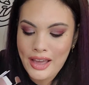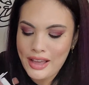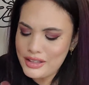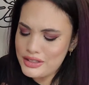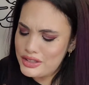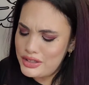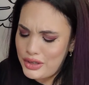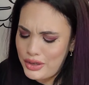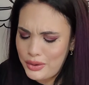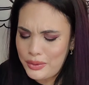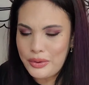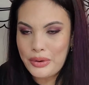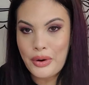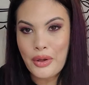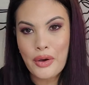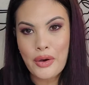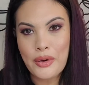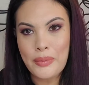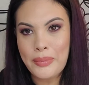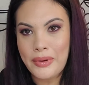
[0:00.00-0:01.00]
It's cute and
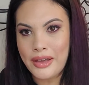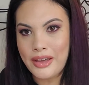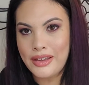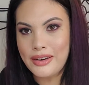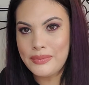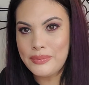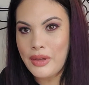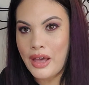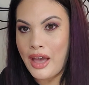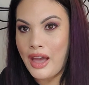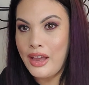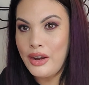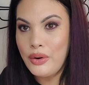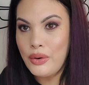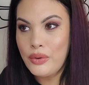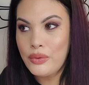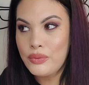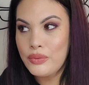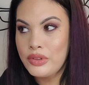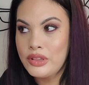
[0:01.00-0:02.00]
all, but I
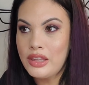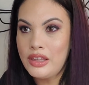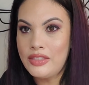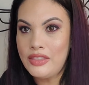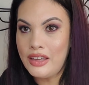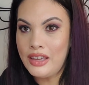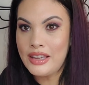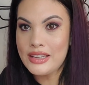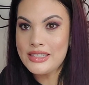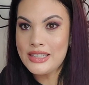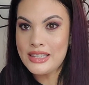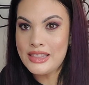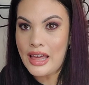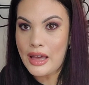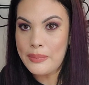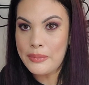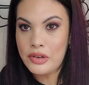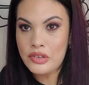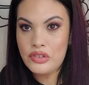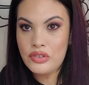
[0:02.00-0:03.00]
don't really think it did
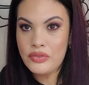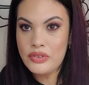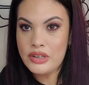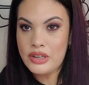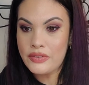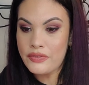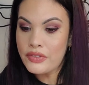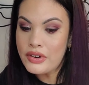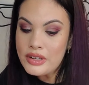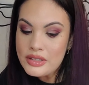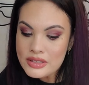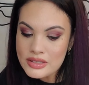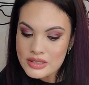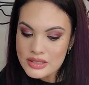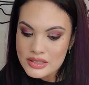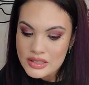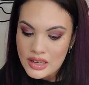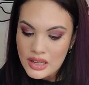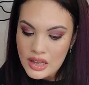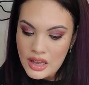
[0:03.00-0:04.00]
that much of a
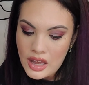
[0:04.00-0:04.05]
difference.